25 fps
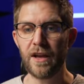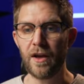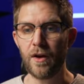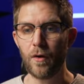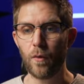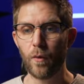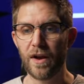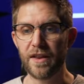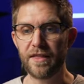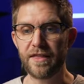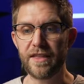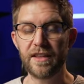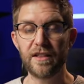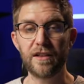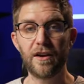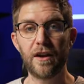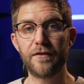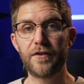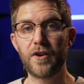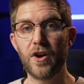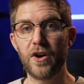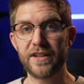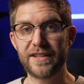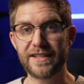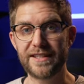One thing that I've
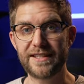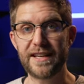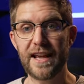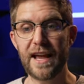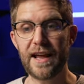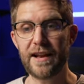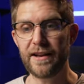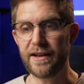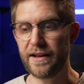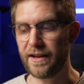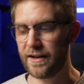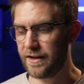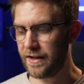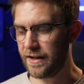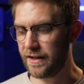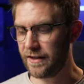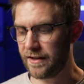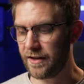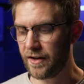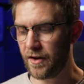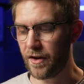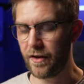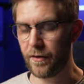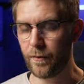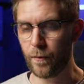got set and in
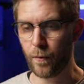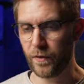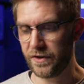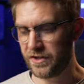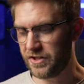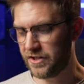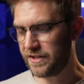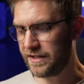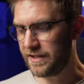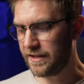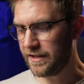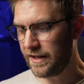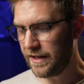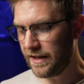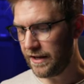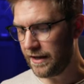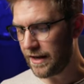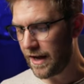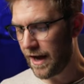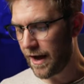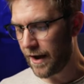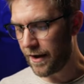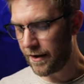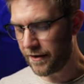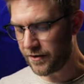the which is in the
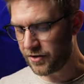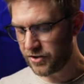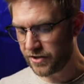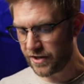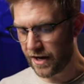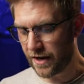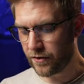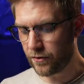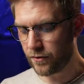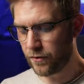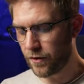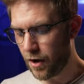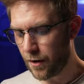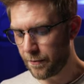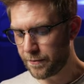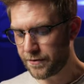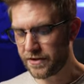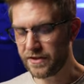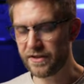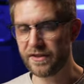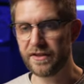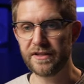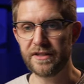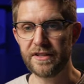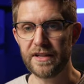uh, shuttle
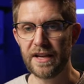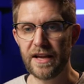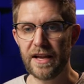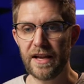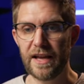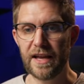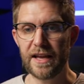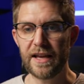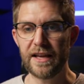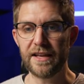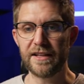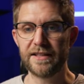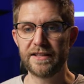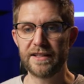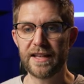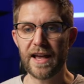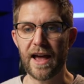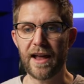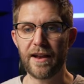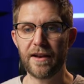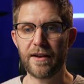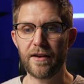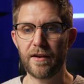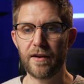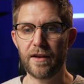options is
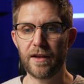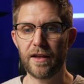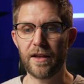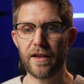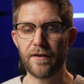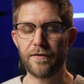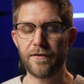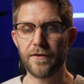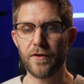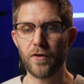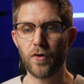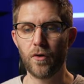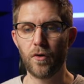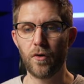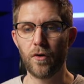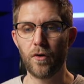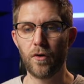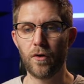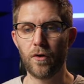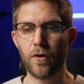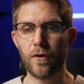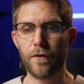that if you're